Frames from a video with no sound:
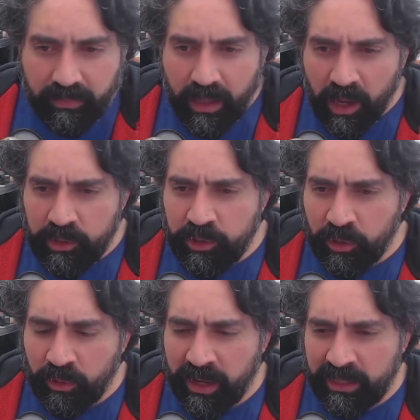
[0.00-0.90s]

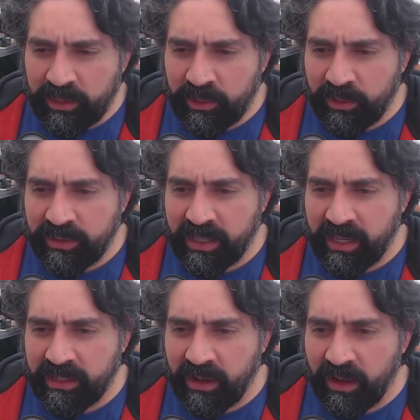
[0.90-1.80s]
Adore Endure
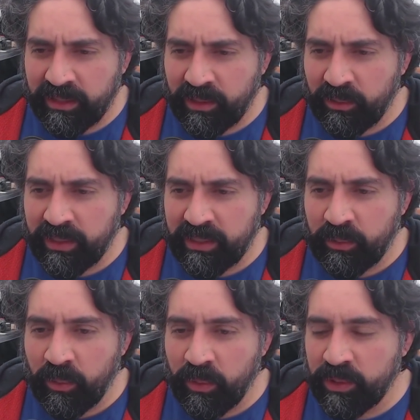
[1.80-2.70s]
said, I sold these
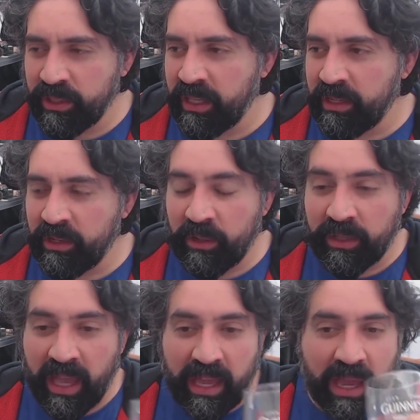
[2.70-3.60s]
in auction, they done
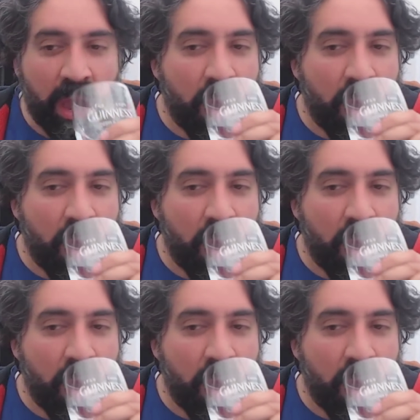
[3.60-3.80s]
okay.